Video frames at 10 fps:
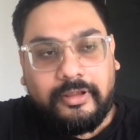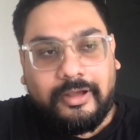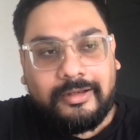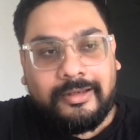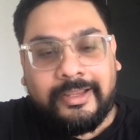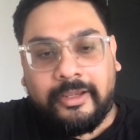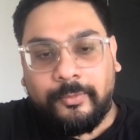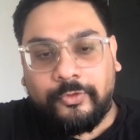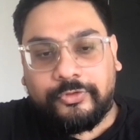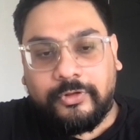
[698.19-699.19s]
unlike
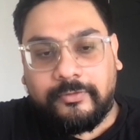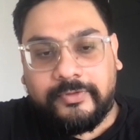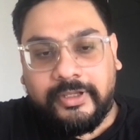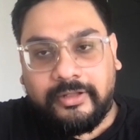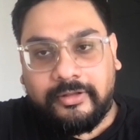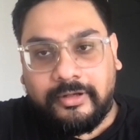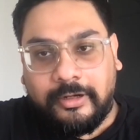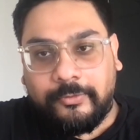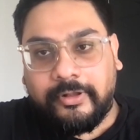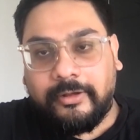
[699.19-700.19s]
most of the other
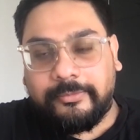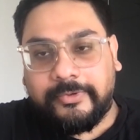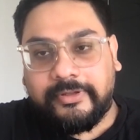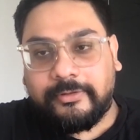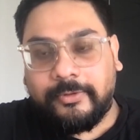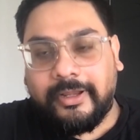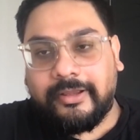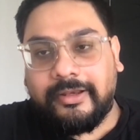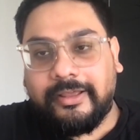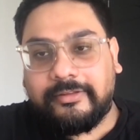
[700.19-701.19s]
cloud companies,
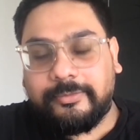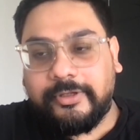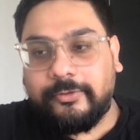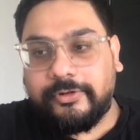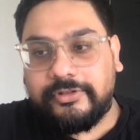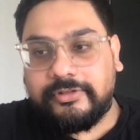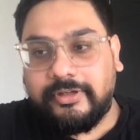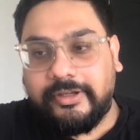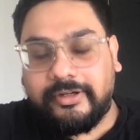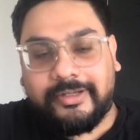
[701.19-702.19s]
Oracle has been
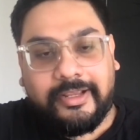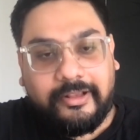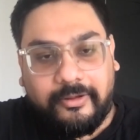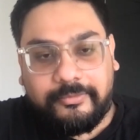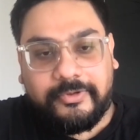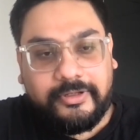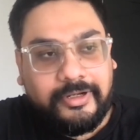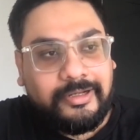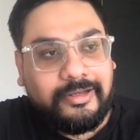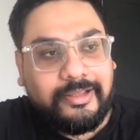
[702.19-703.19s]
originally a tech company,
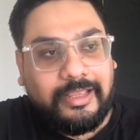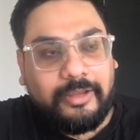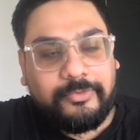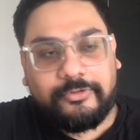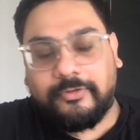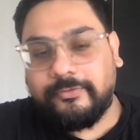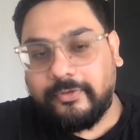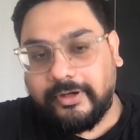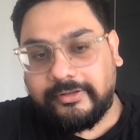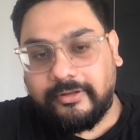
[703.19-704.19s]
right? Like Amazon,
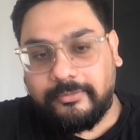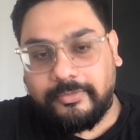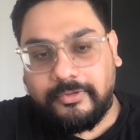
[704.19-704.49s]
for example,